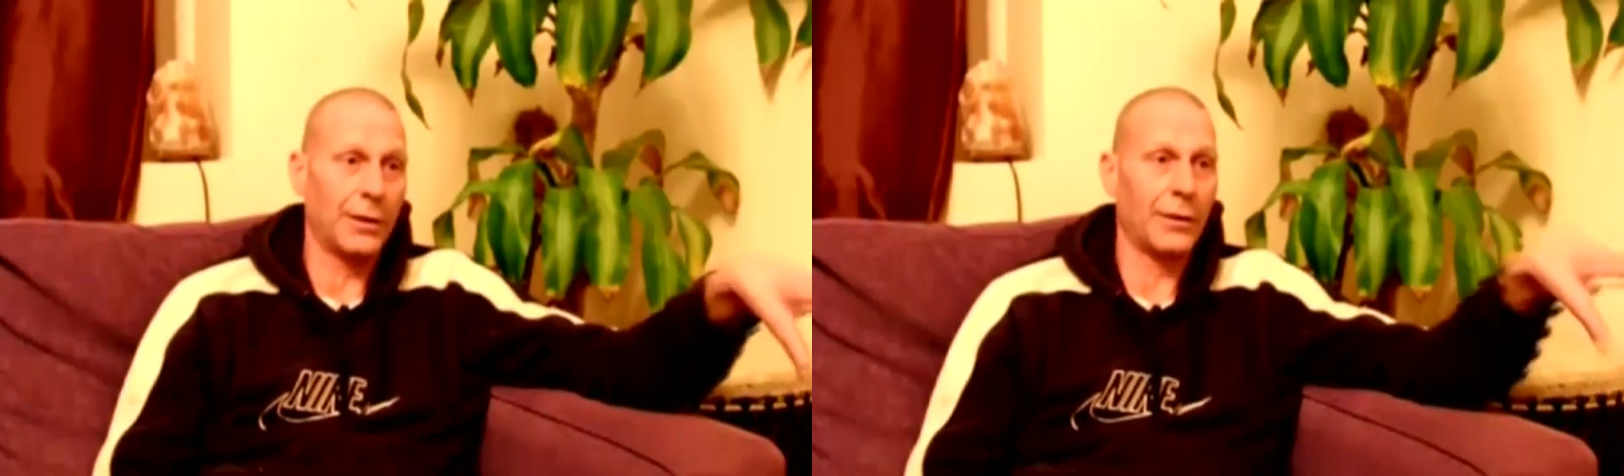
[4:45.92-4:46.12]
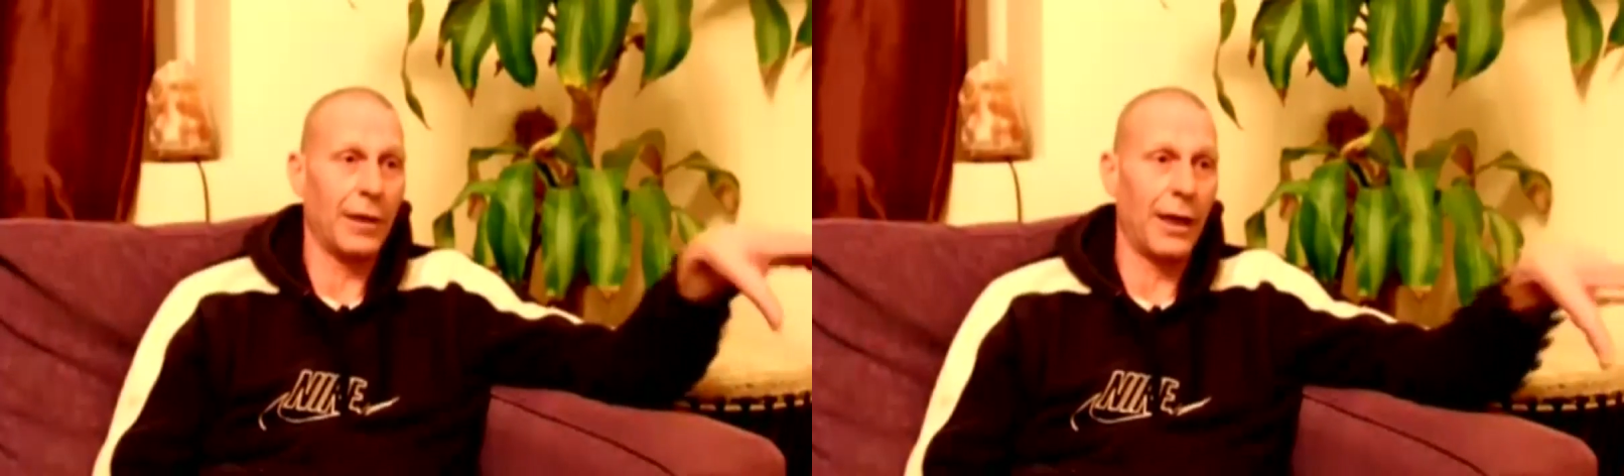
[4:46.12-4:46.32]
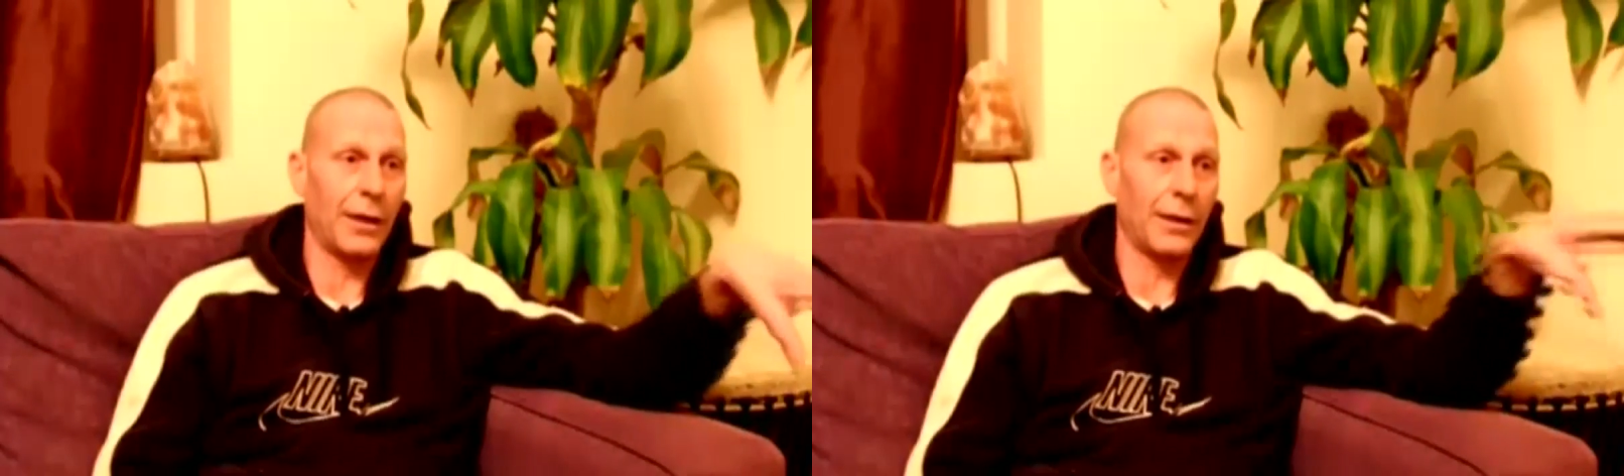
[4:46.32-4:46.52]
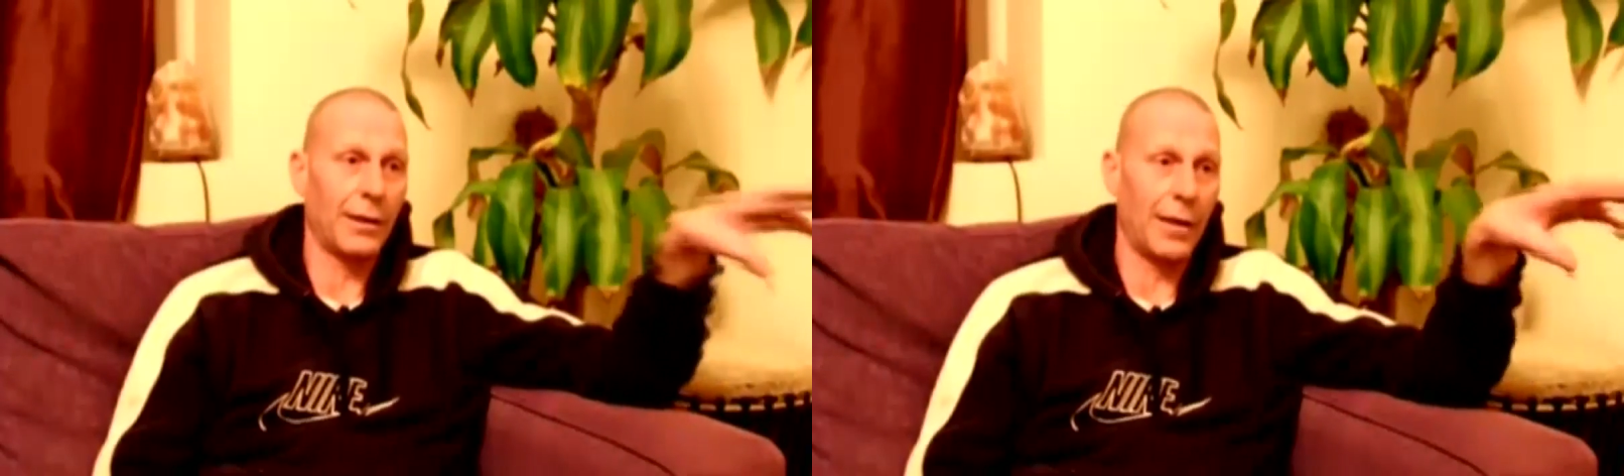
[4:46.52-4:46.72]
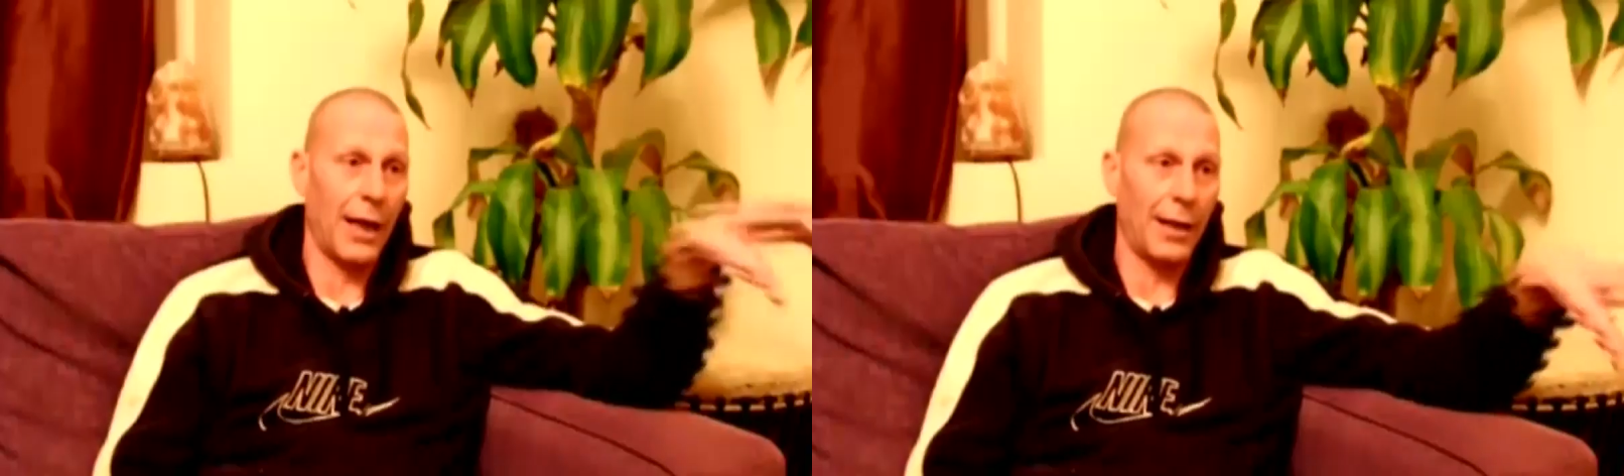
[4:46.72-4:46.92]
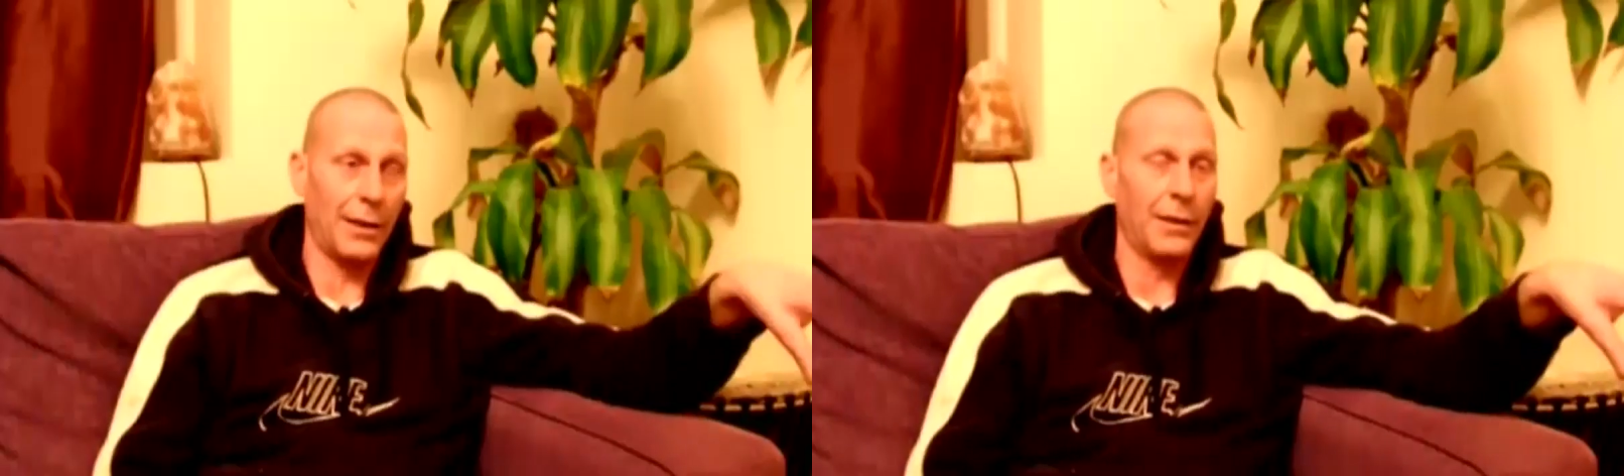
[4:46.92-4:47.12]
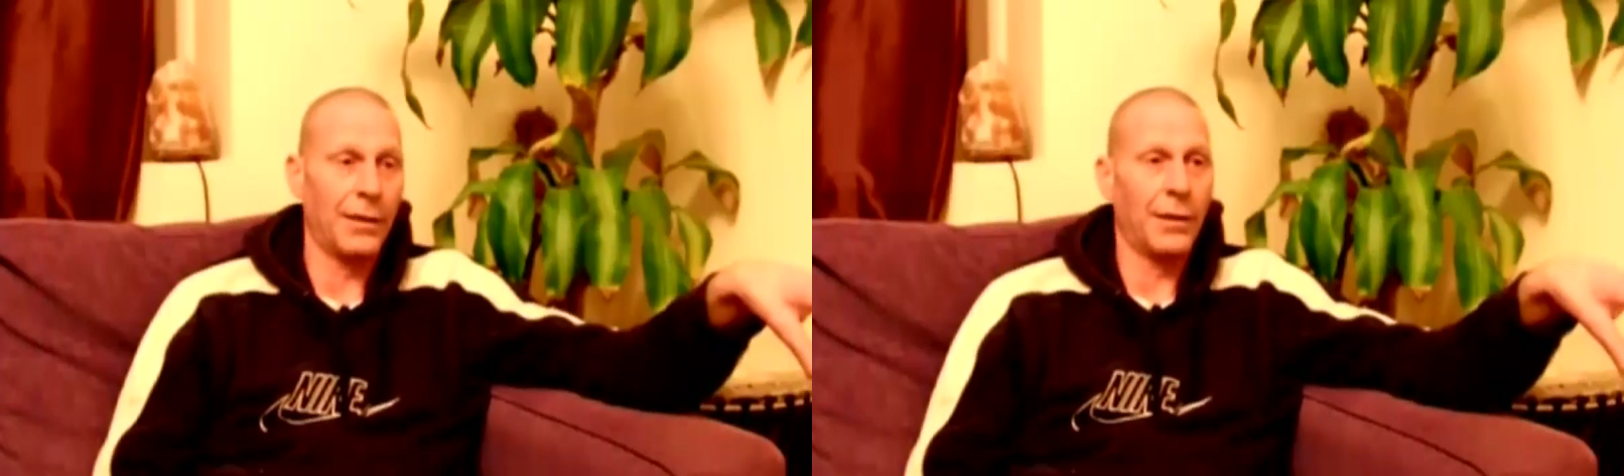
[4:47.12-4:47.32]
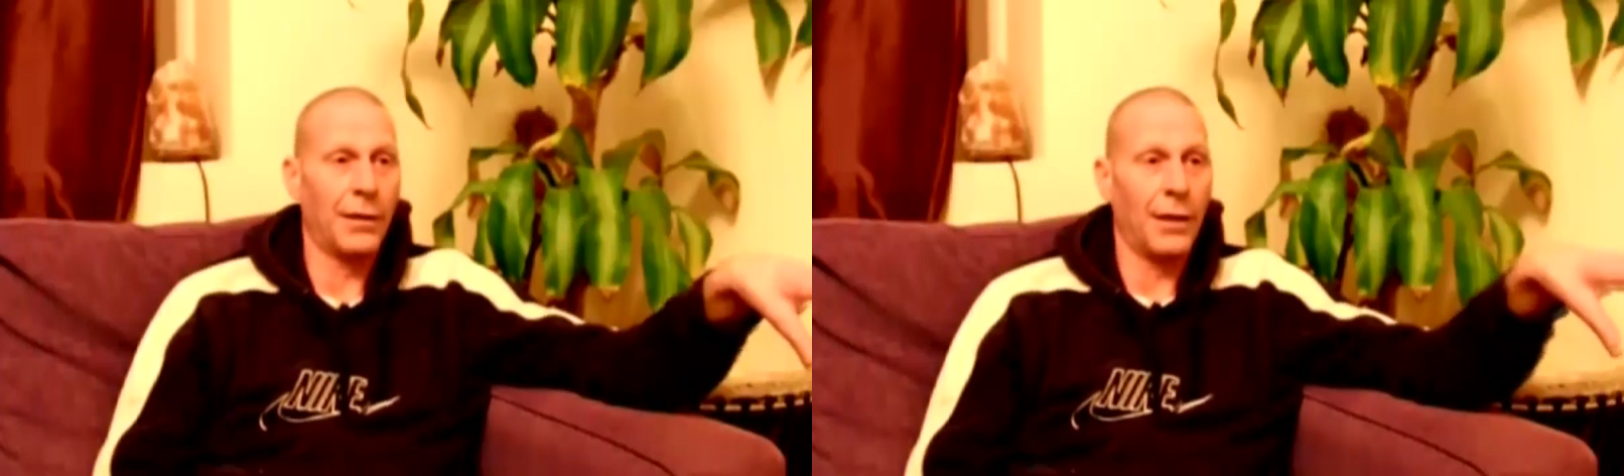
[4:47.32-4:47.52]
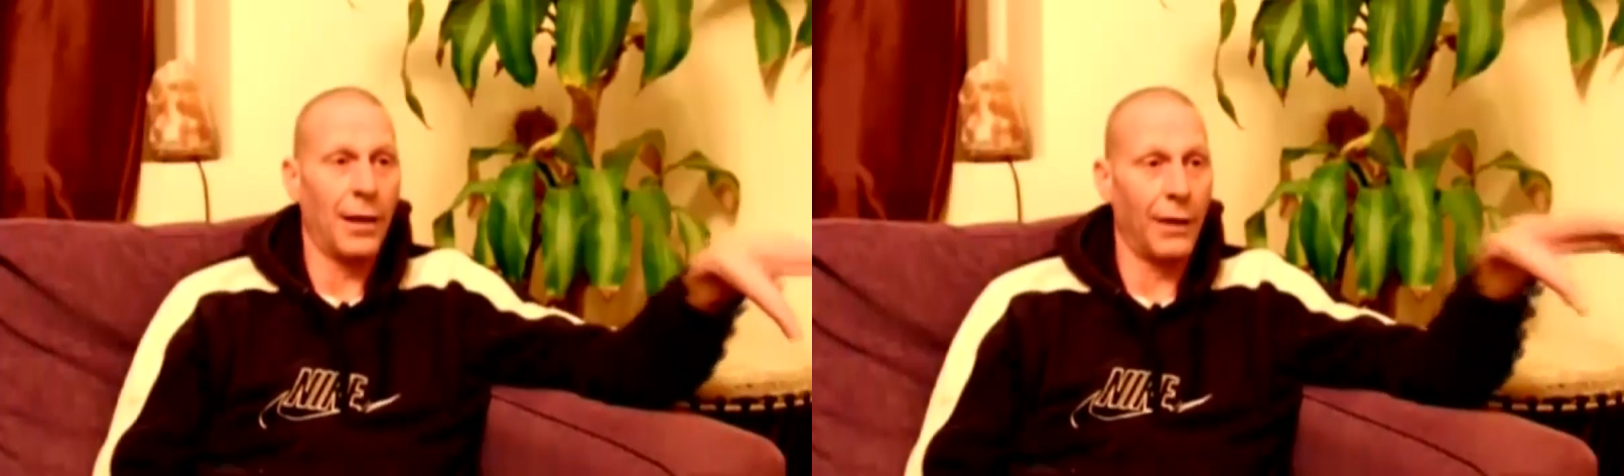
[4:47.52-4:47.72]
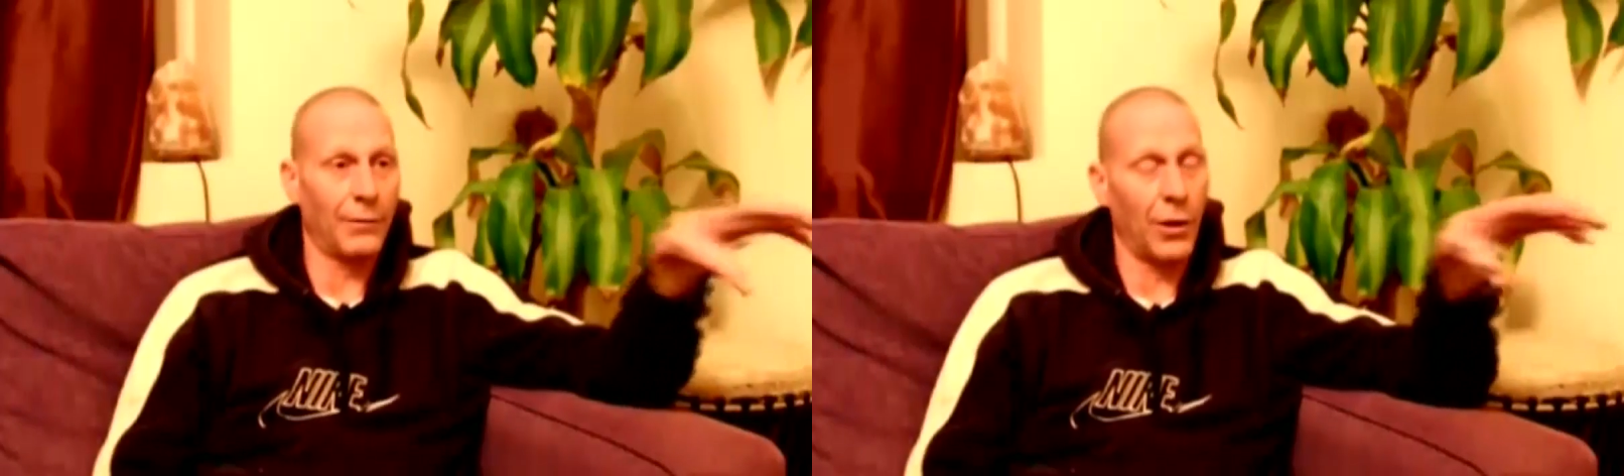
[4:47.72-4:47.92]
yeah, then
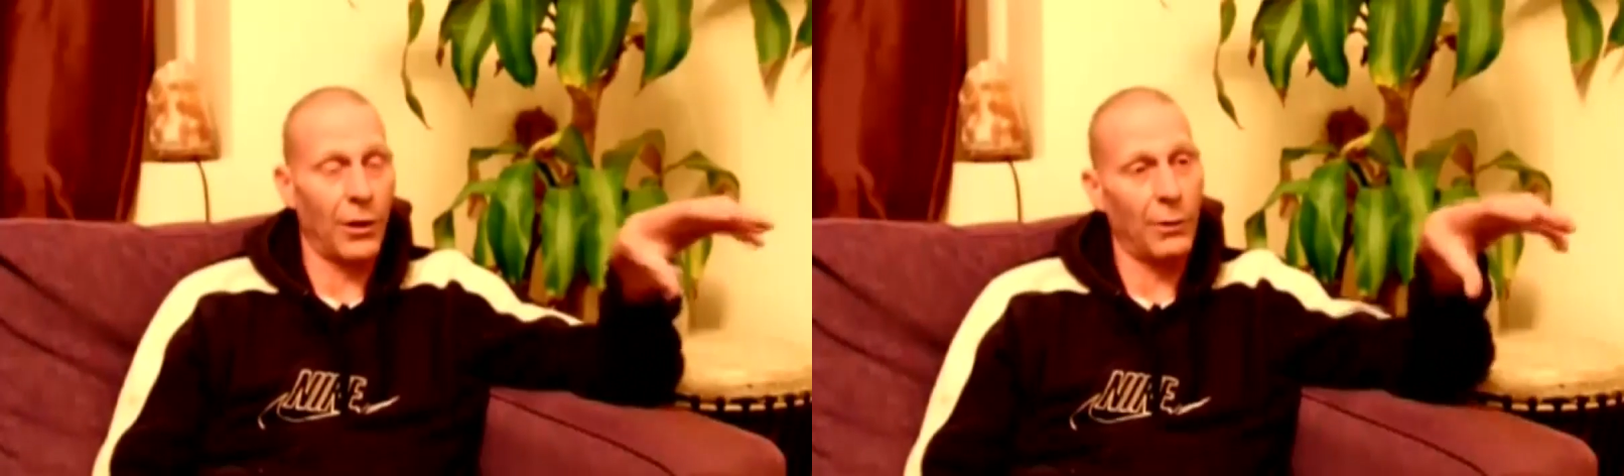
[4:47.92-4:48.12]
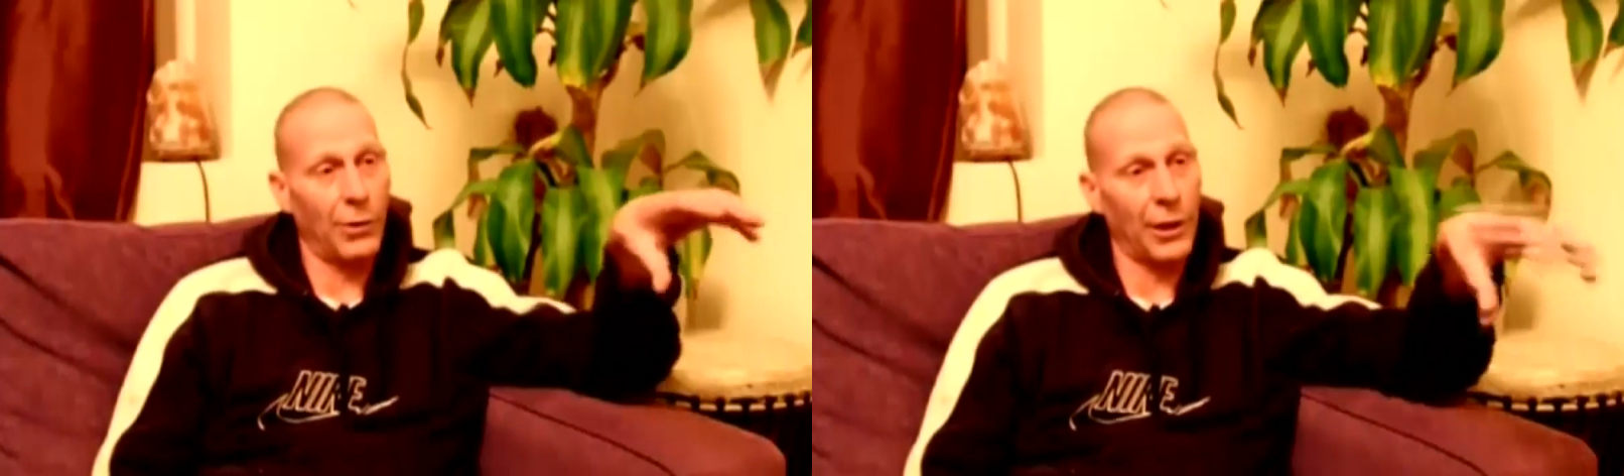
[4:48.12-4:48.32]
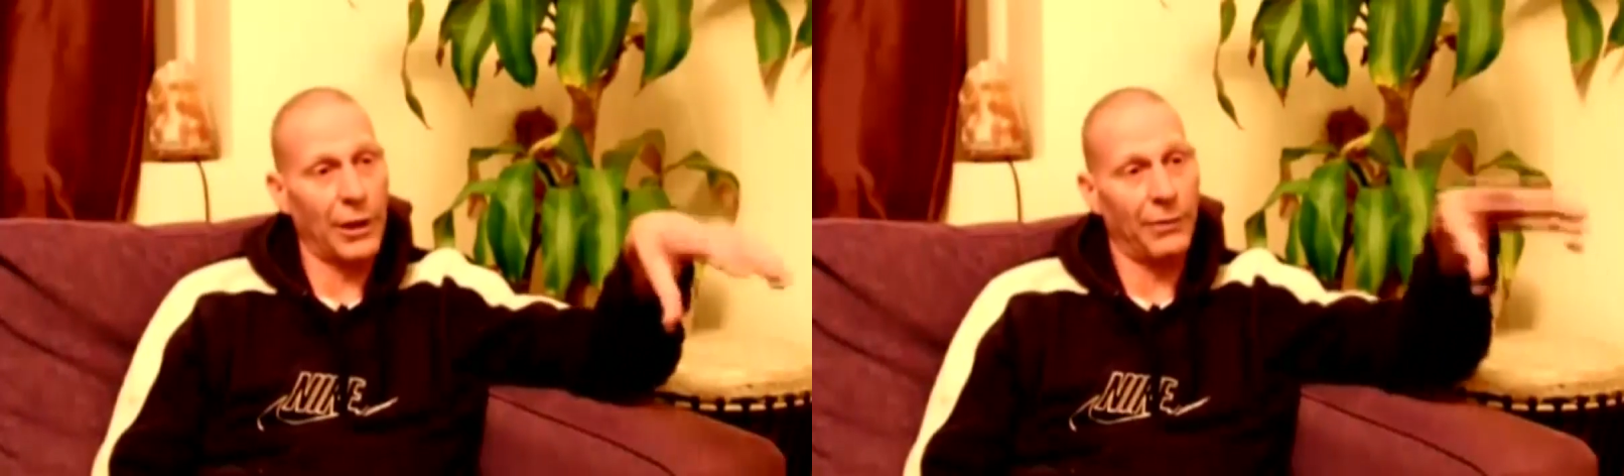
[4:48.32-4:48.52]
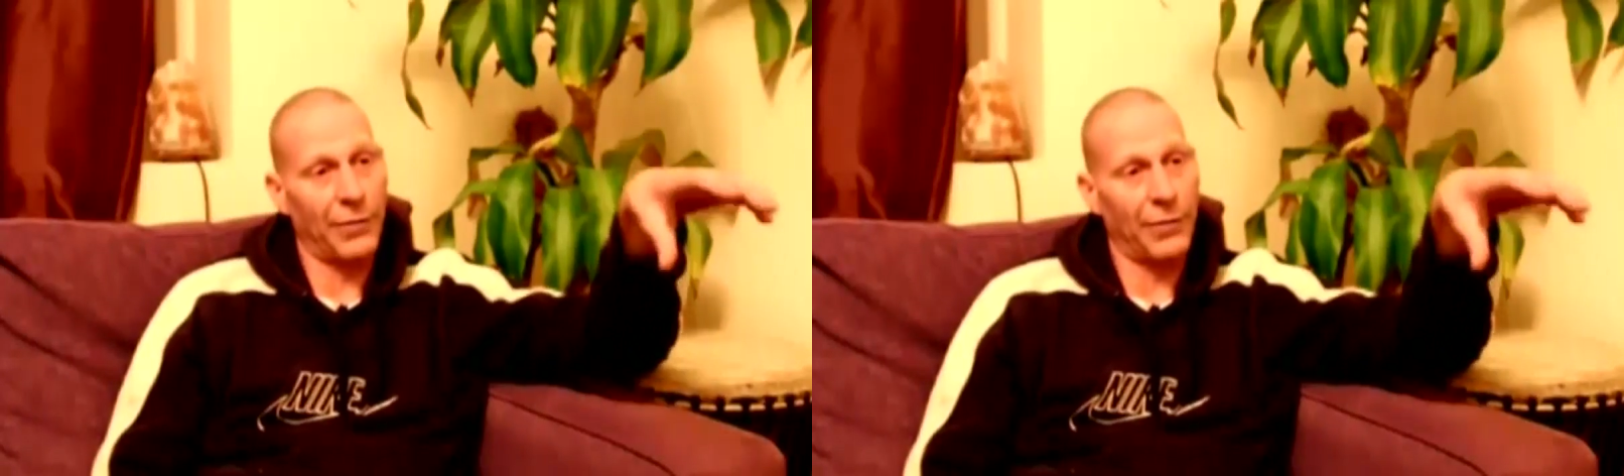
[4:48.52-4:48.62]
I'm not working